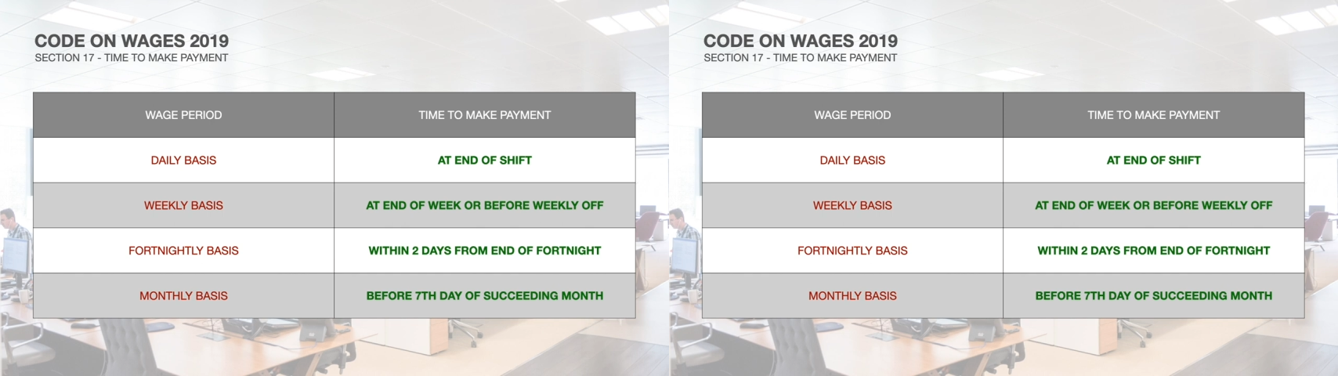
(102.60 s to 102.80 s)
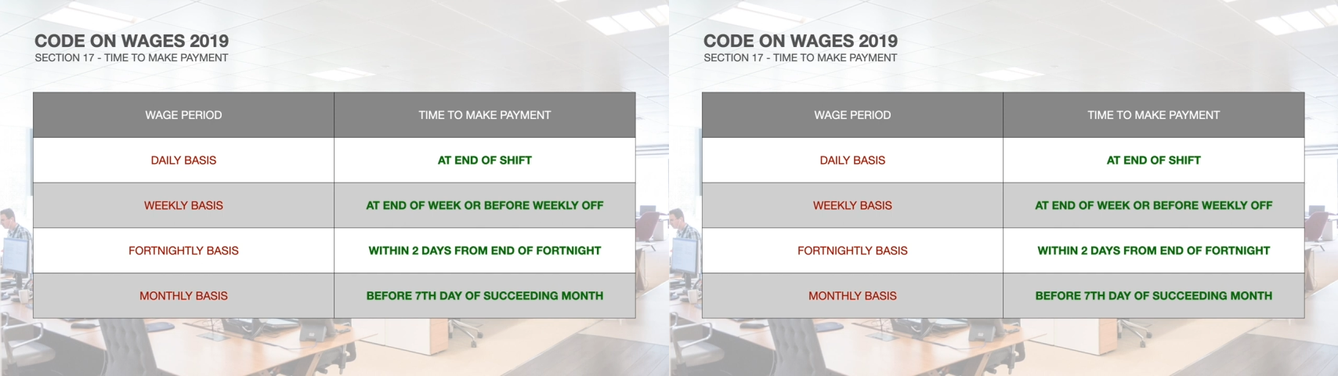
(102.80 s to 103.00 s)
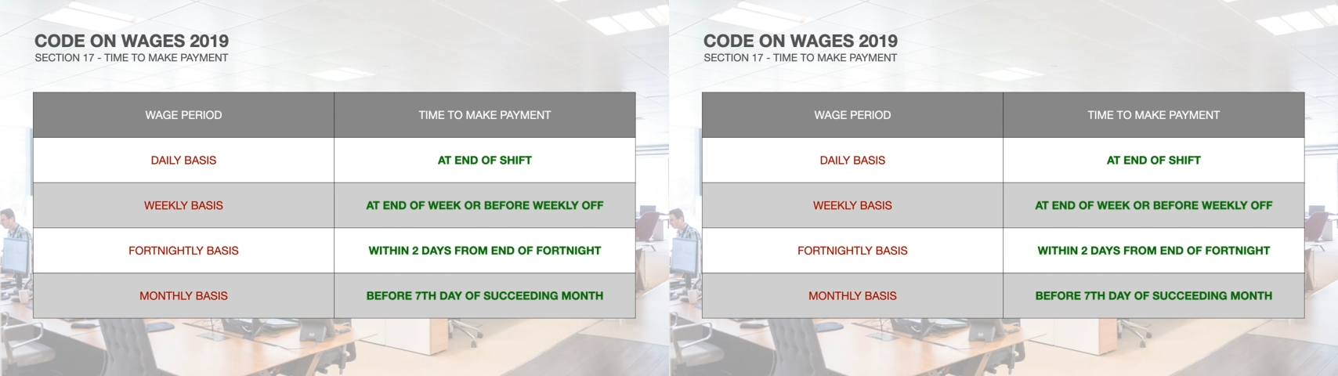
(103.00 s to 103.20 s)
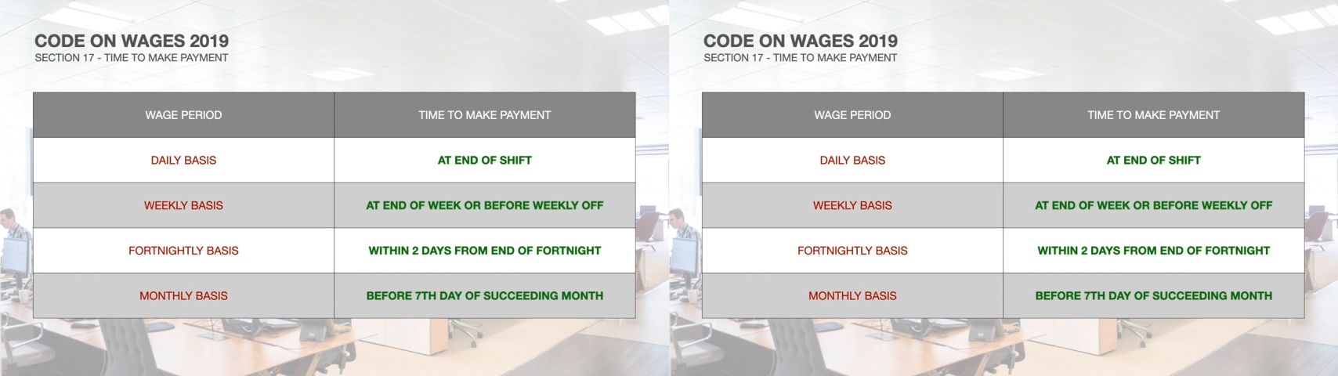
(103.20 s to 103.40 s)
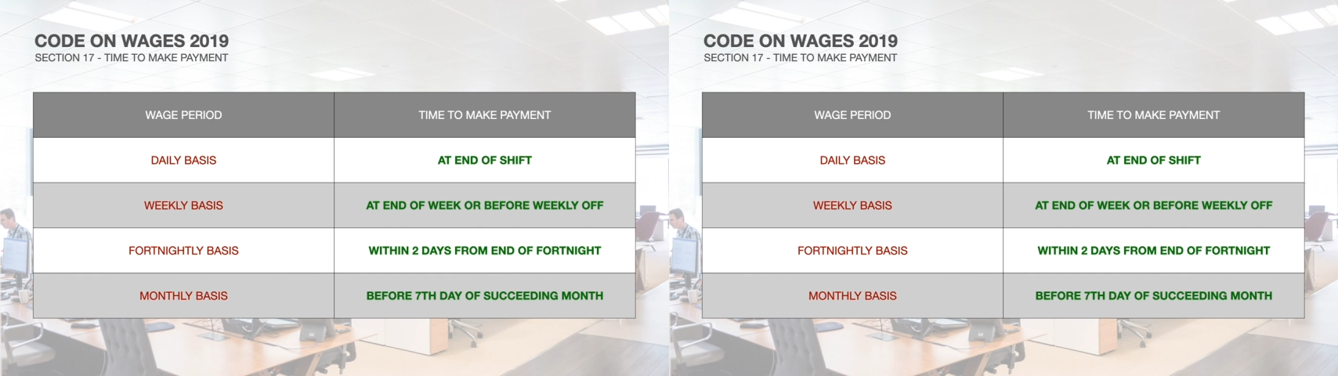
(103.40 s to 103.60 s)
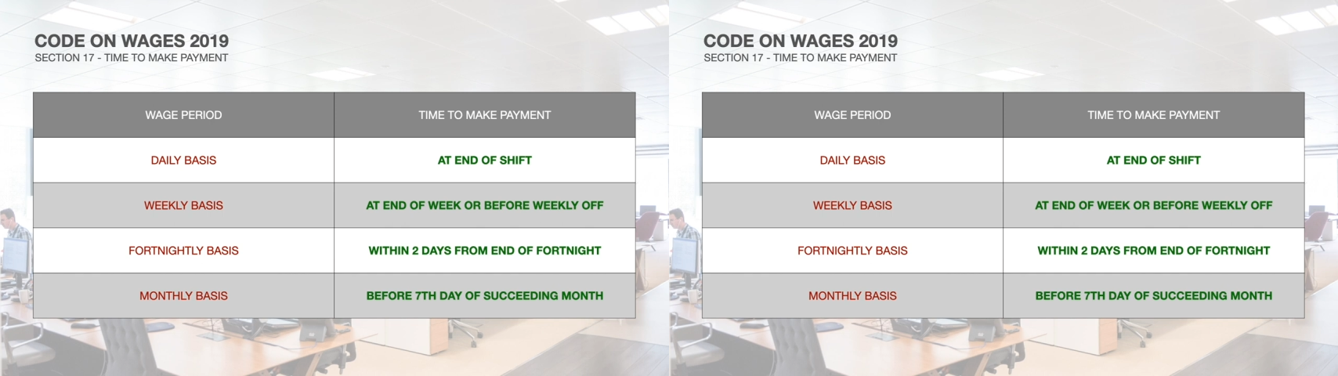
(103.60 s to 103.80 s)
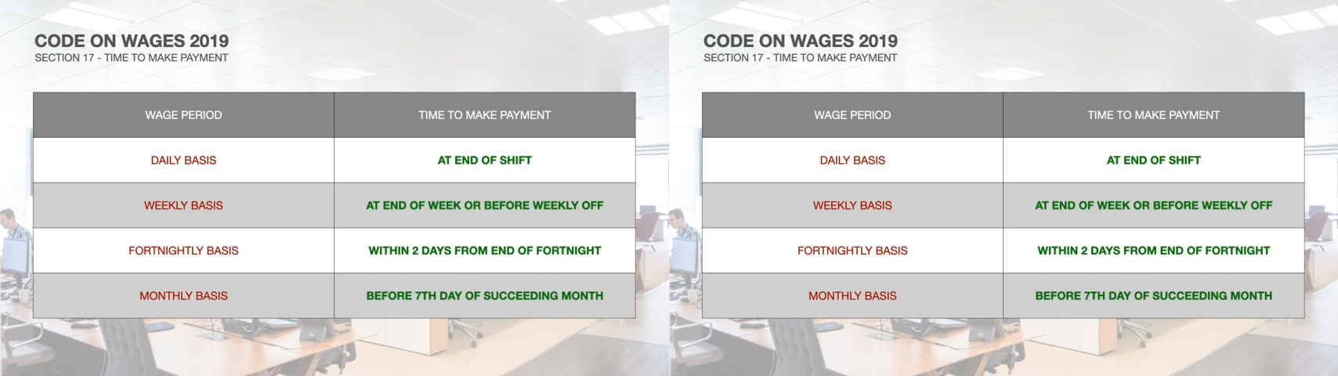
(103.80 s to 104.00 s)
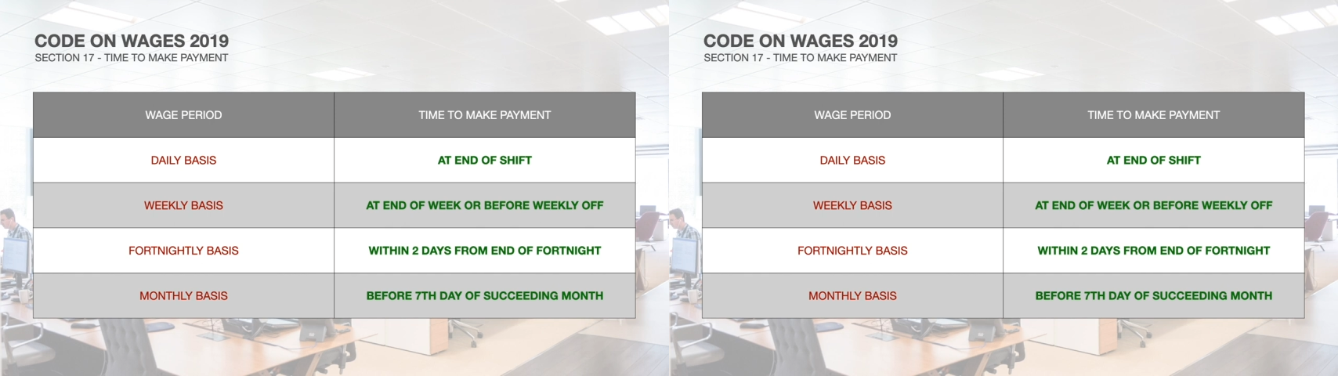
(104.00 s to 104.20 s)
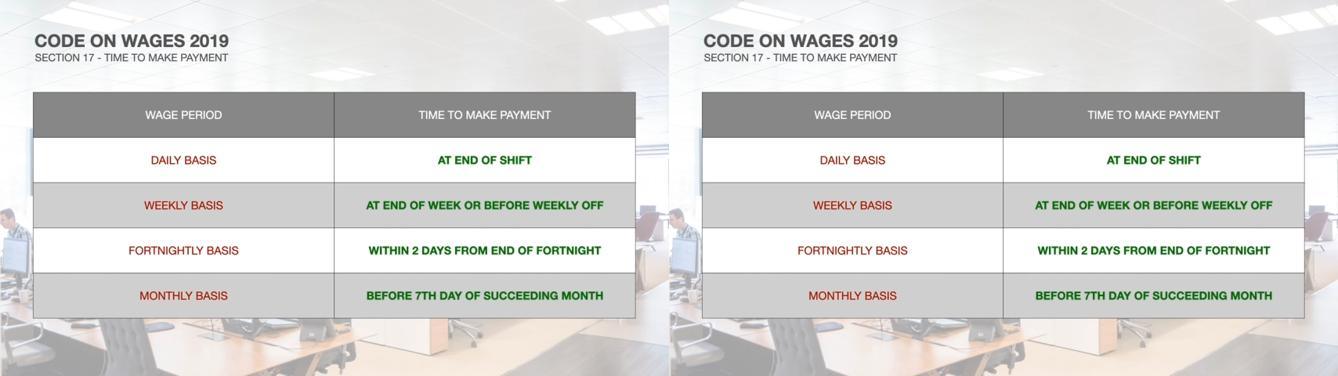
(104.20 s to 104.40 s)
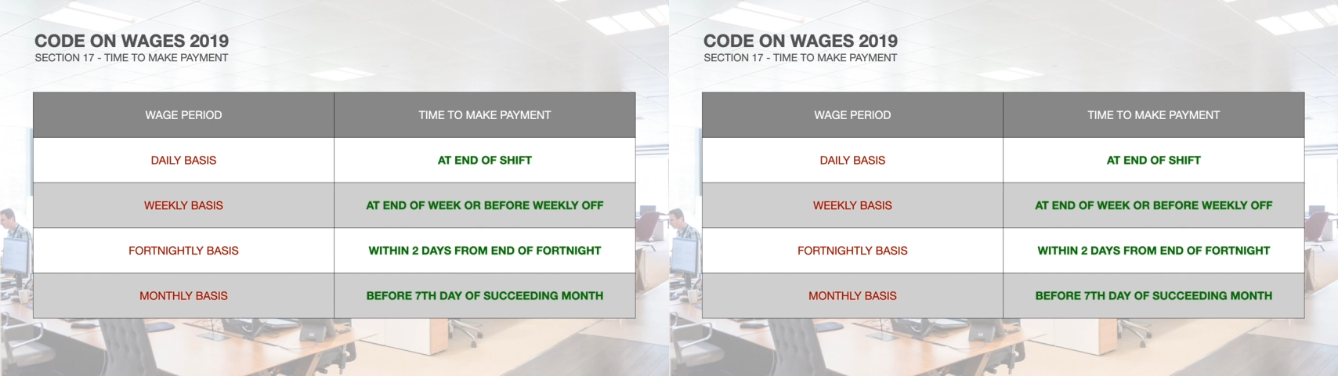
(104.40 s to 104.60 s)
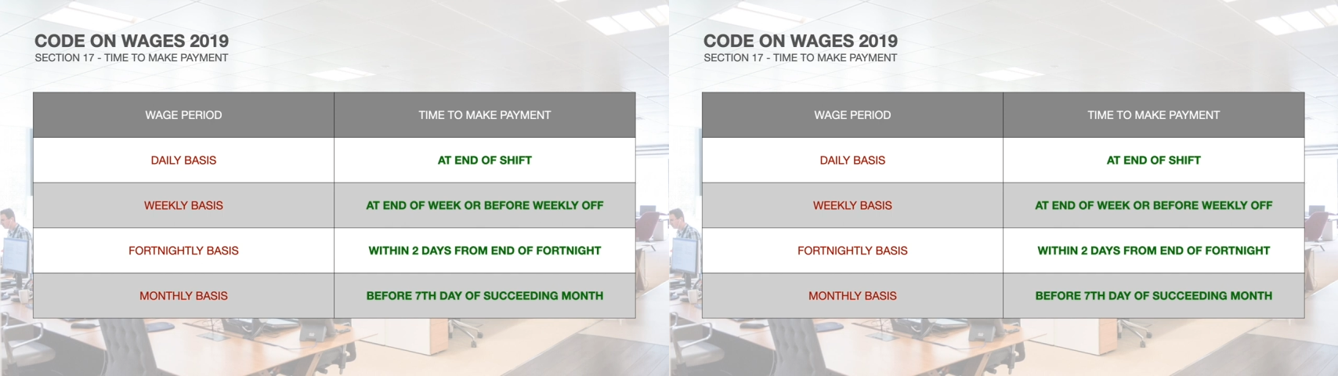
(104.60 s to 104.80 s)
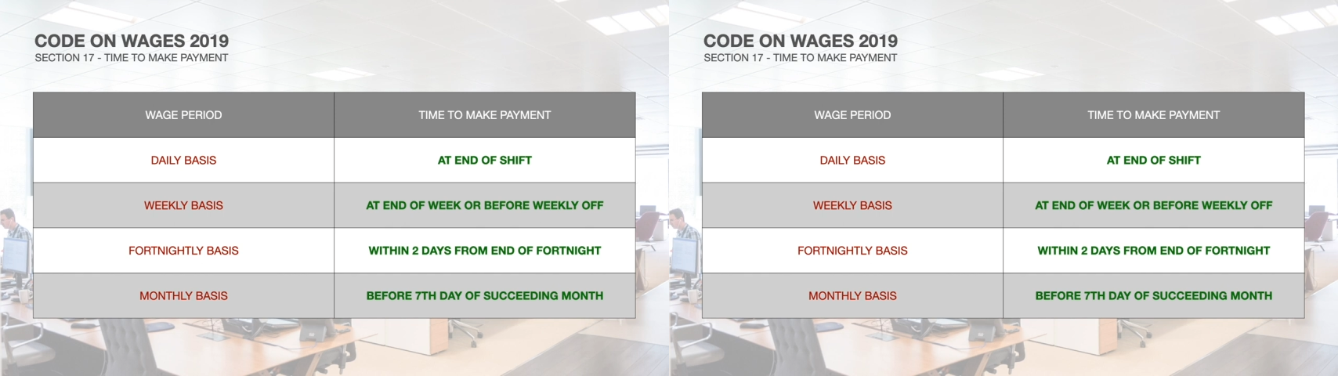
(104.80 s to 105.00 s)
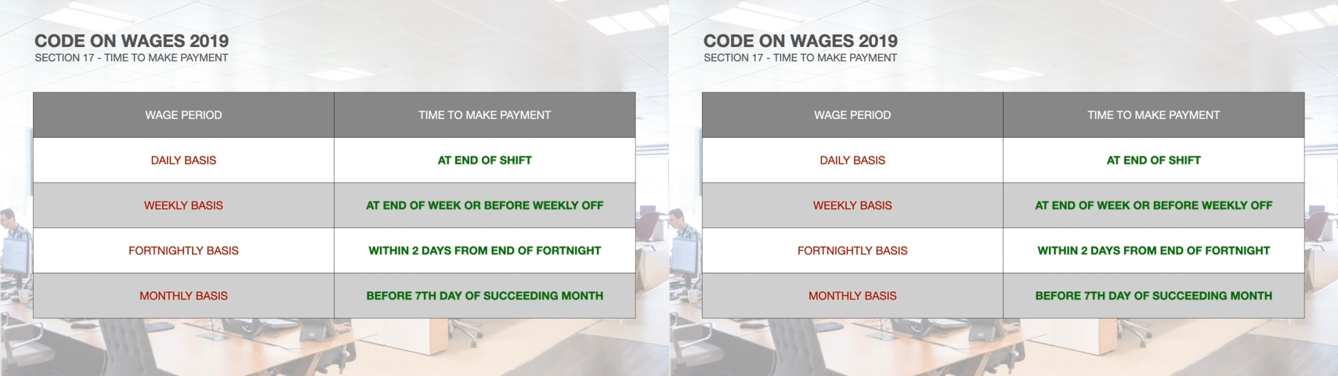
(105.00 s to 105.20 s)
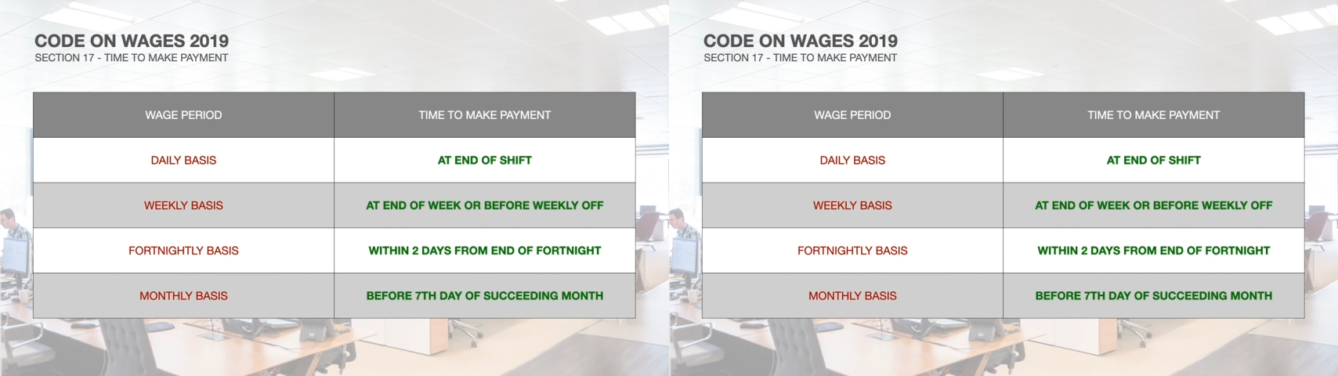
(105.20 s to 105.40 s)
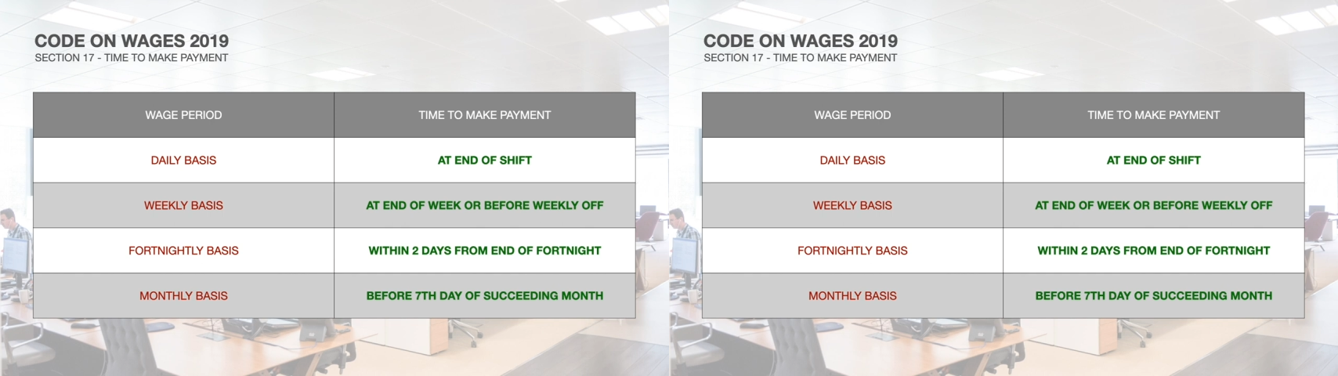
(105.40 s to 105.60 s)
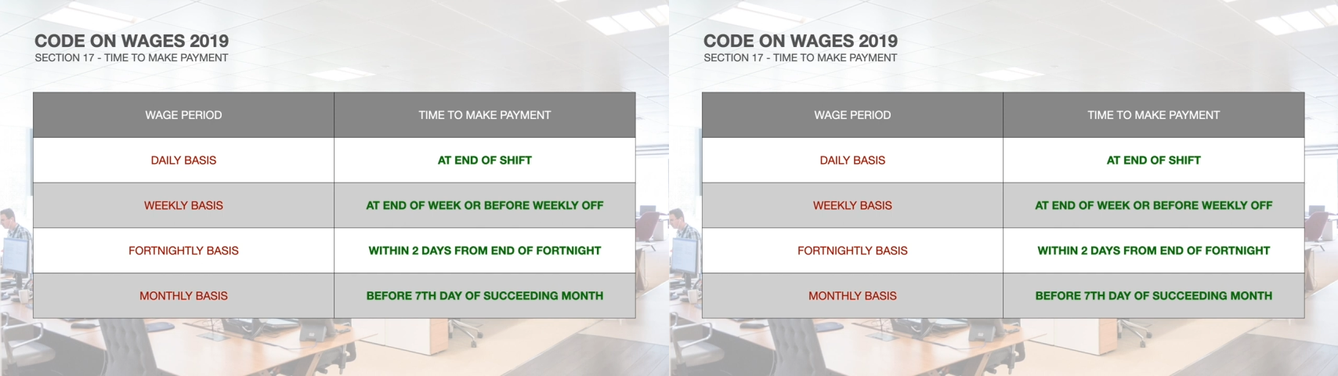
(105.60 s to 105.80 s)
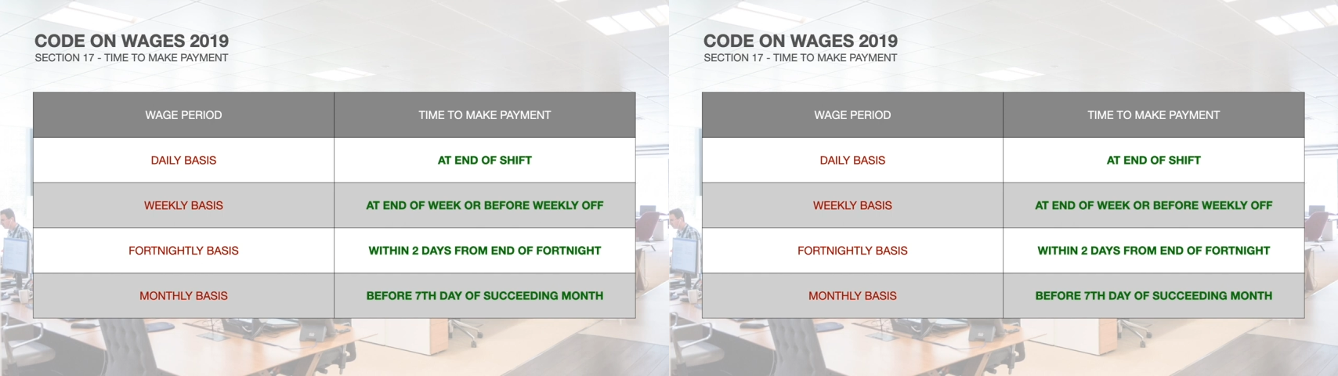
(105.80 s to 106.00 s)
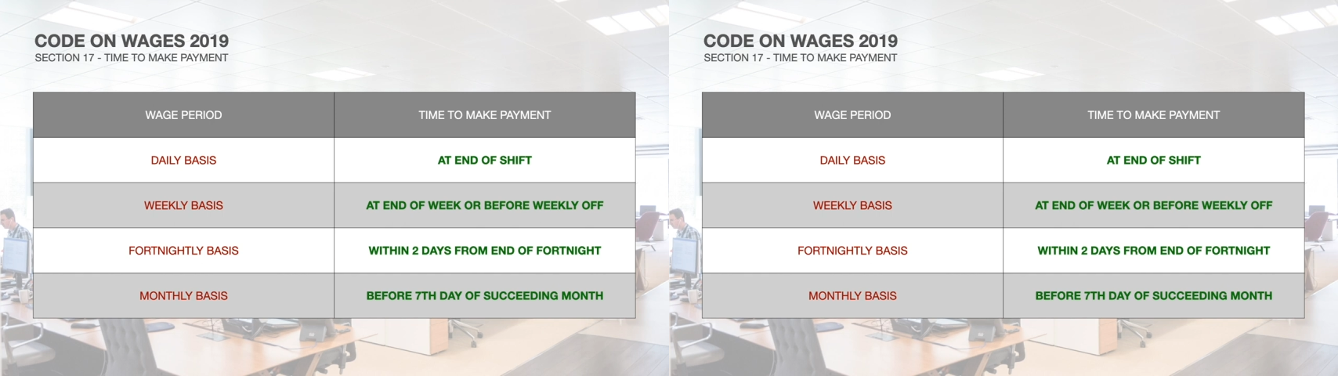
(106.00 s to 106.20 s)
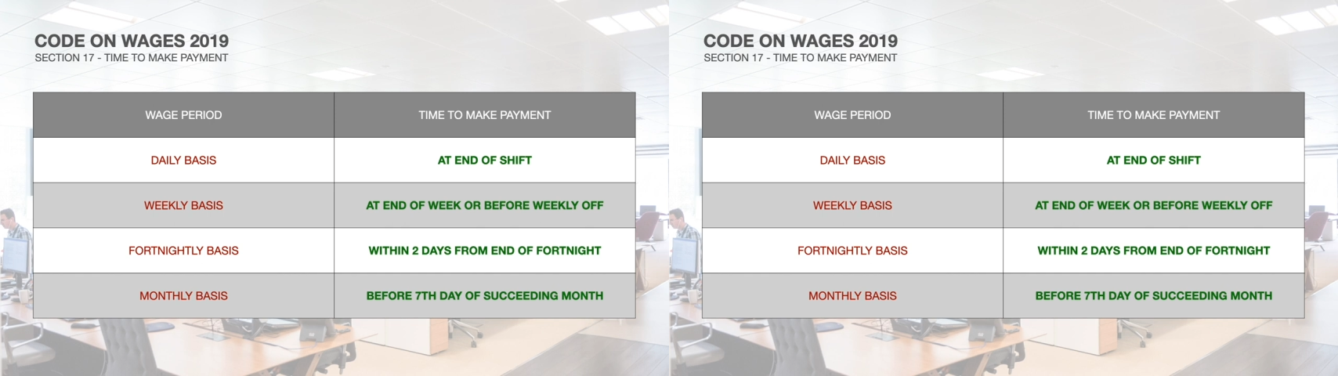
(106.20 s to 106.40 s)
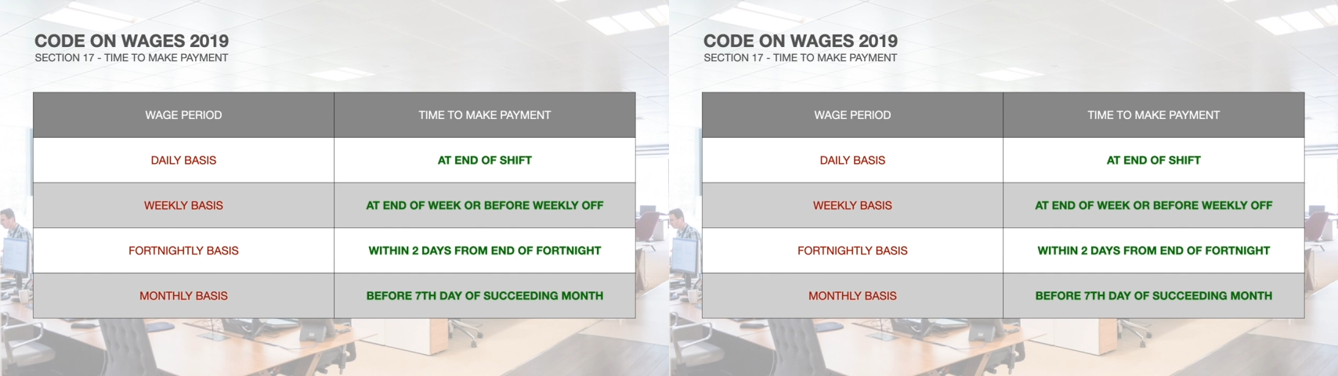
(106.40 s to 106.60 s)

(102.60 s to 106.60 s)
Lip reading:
(no speaker visible)